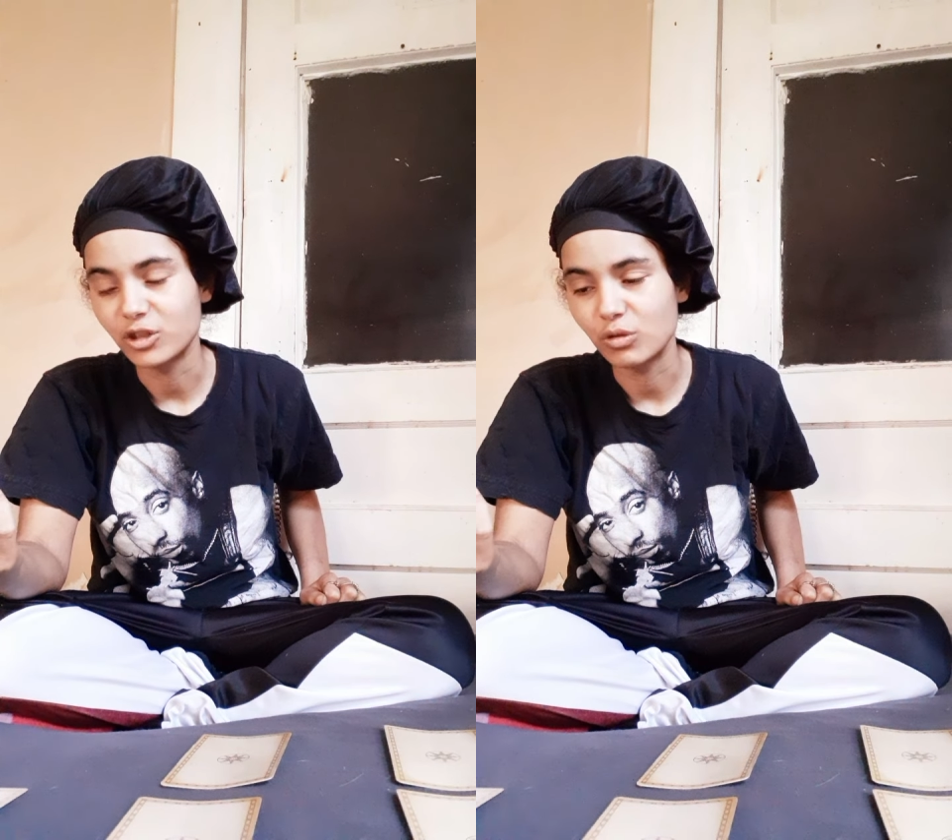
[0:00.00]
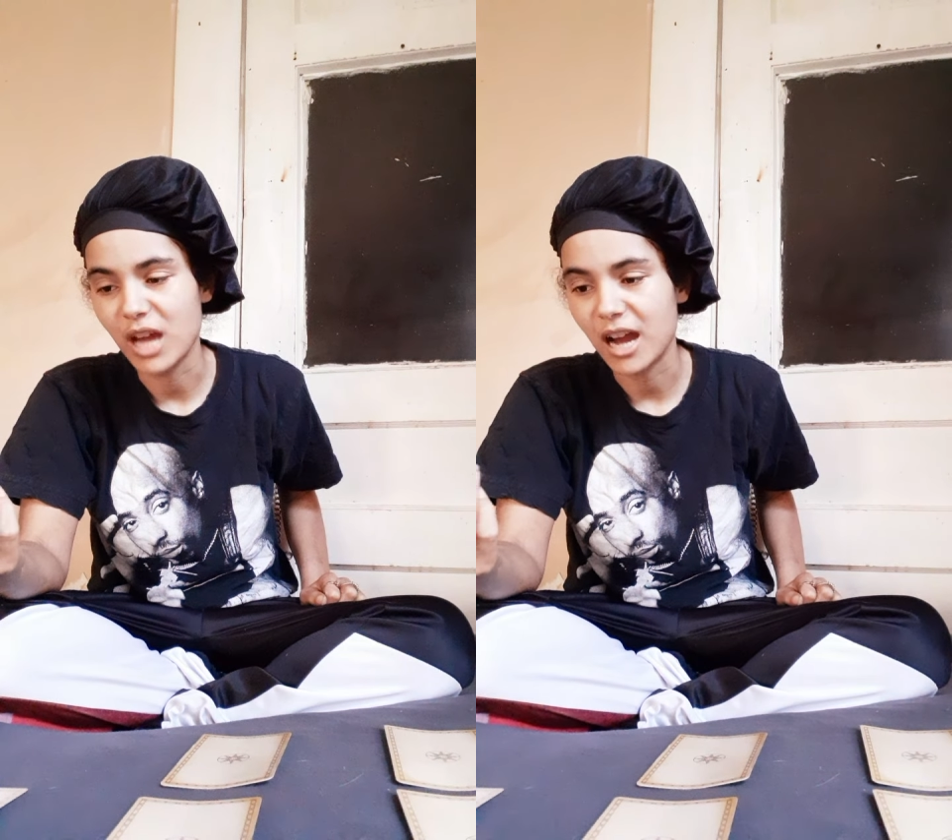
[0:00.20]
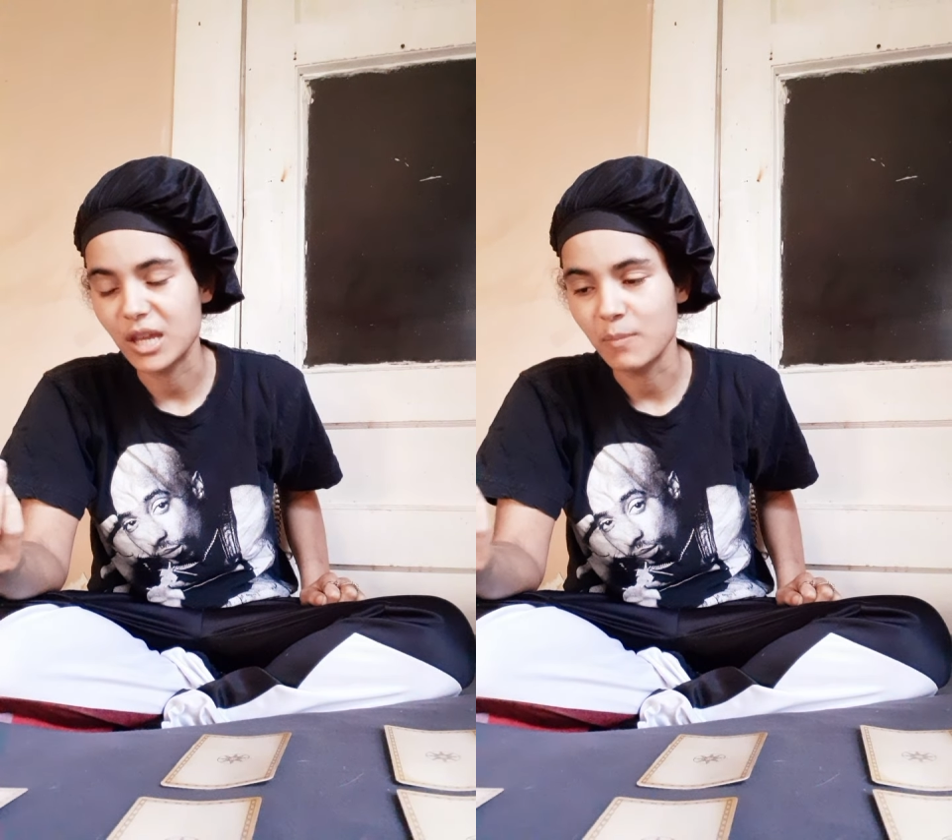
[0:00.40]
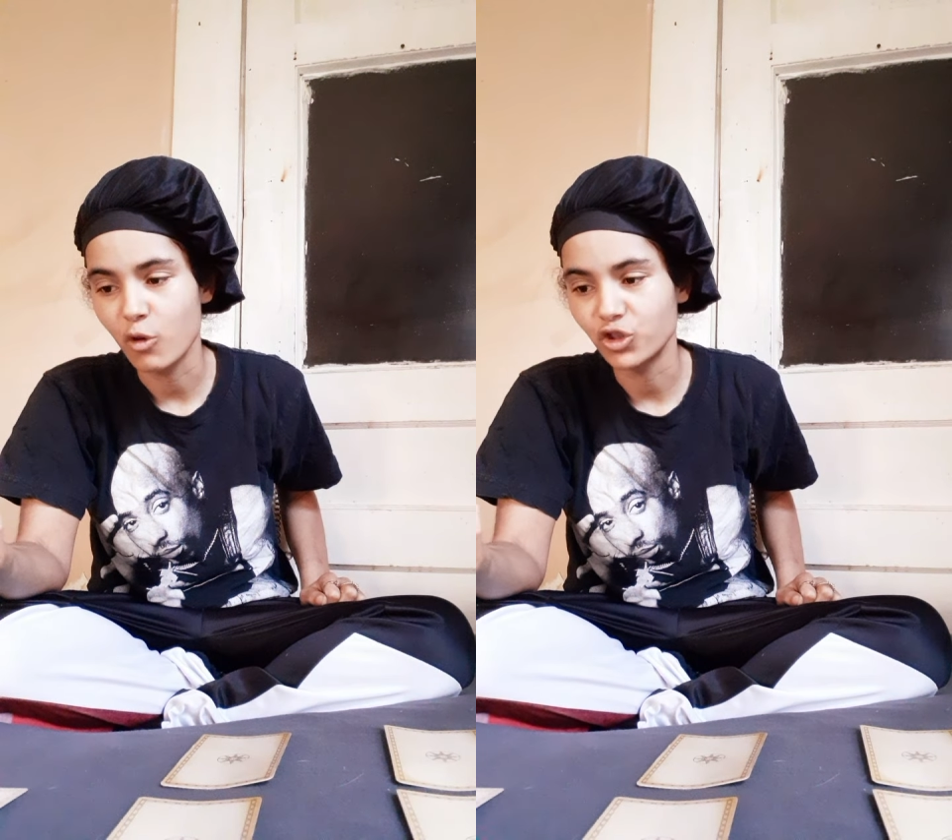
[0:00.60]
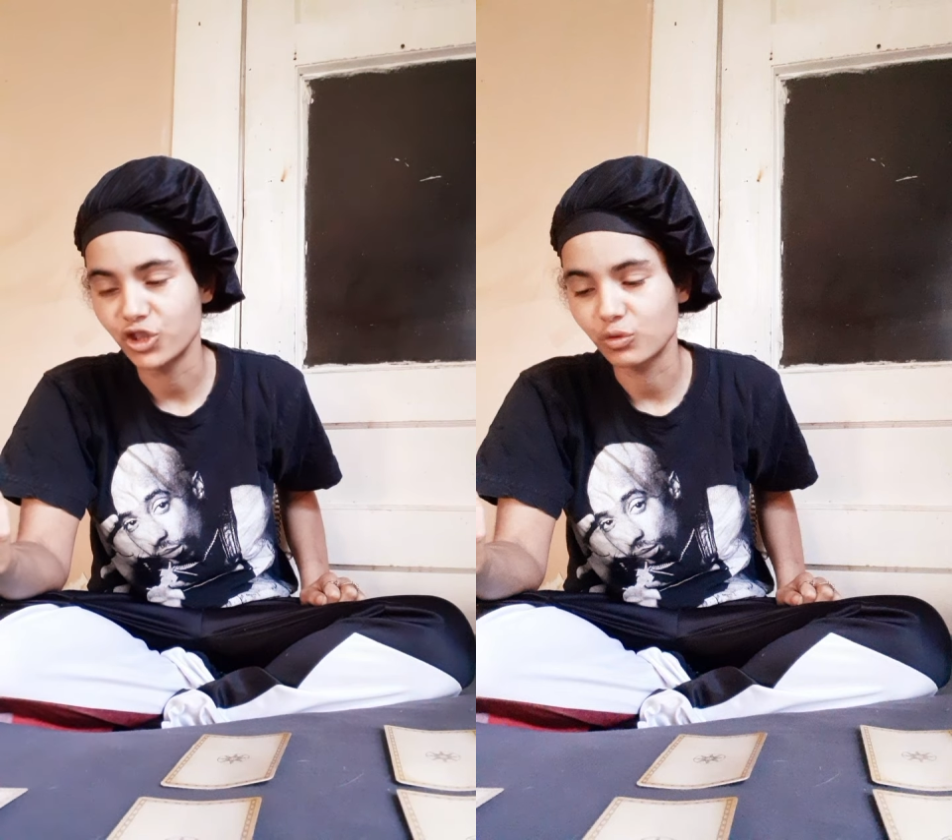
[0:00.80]
to y'all
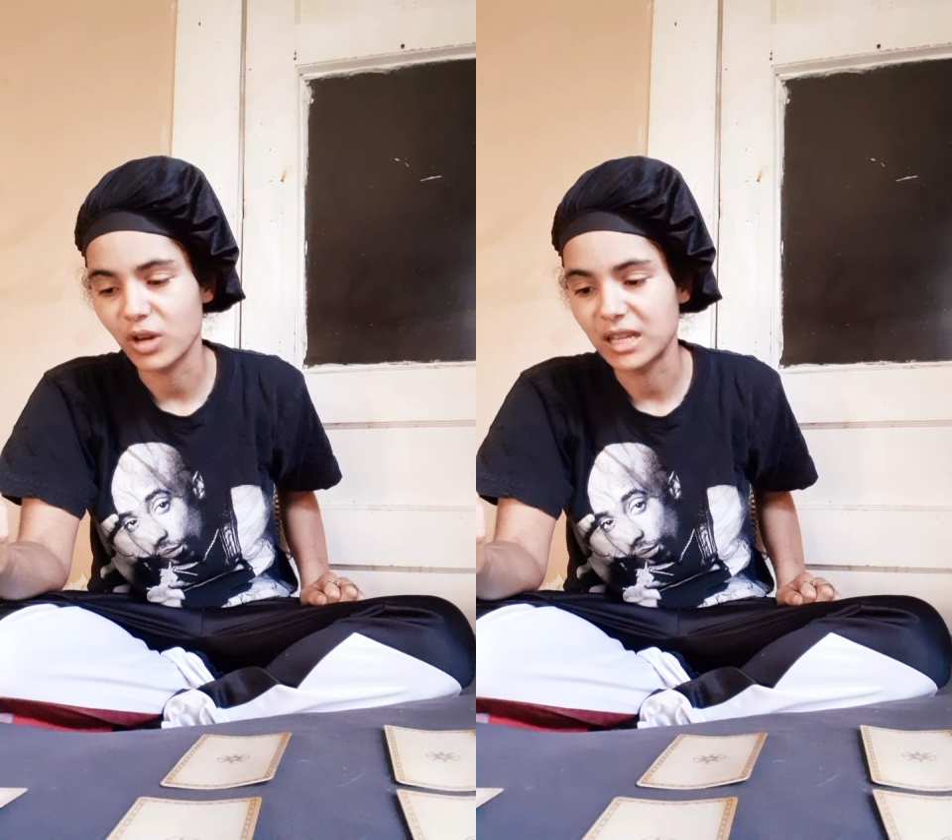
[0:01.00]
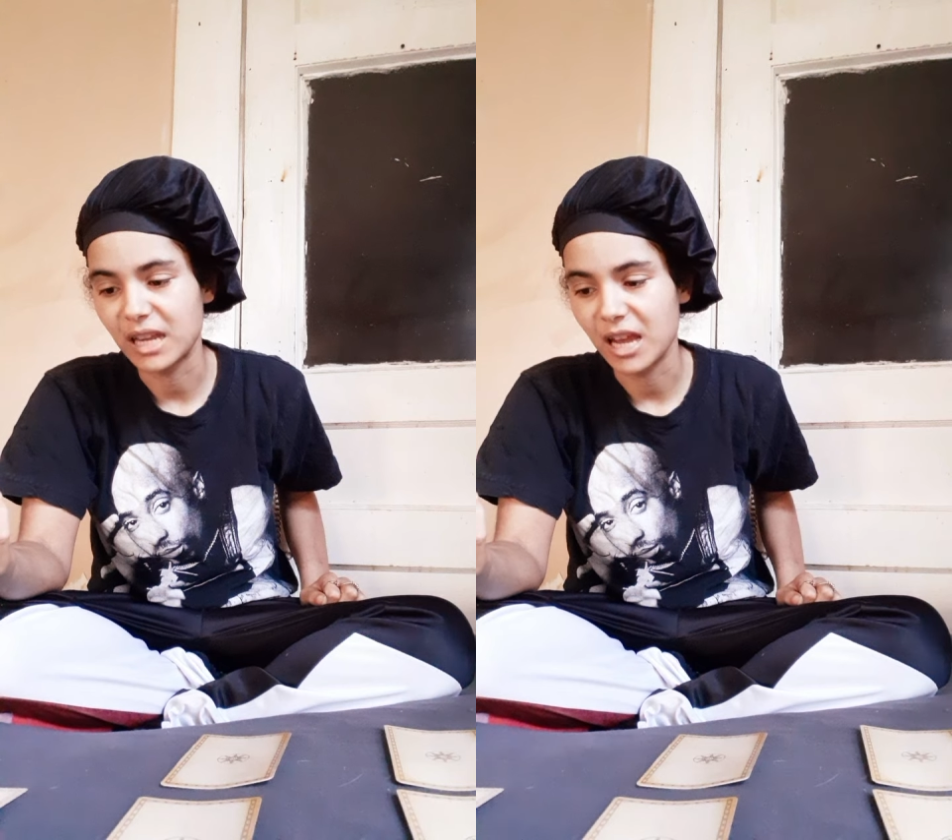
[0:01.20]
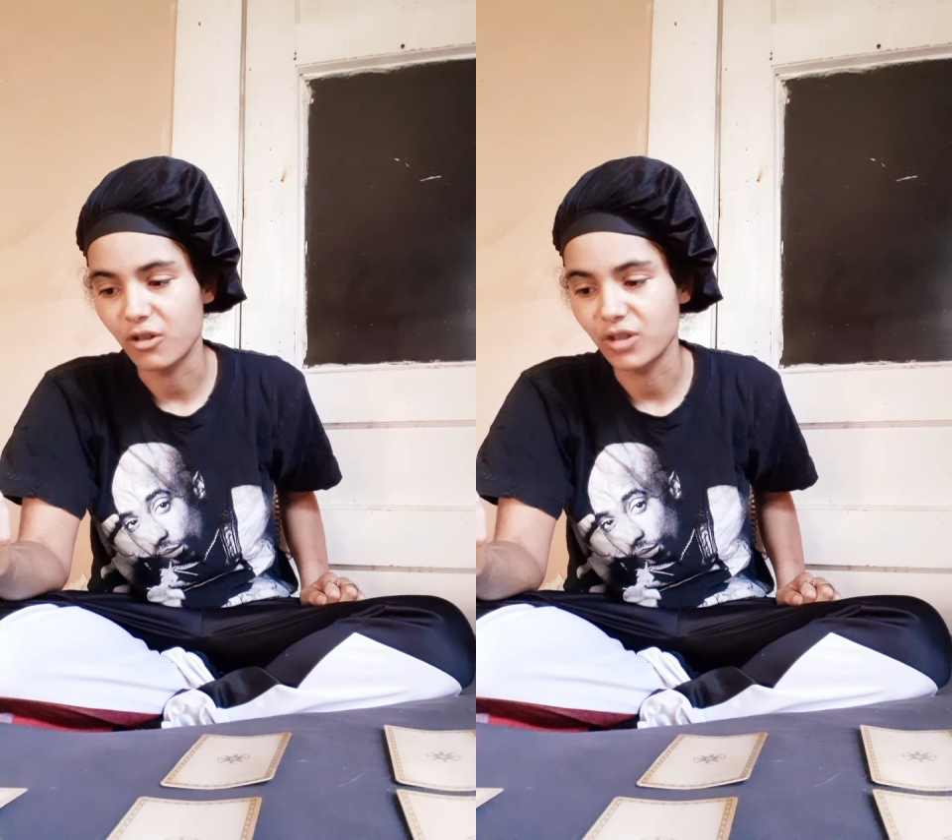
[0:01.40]
emotions right now.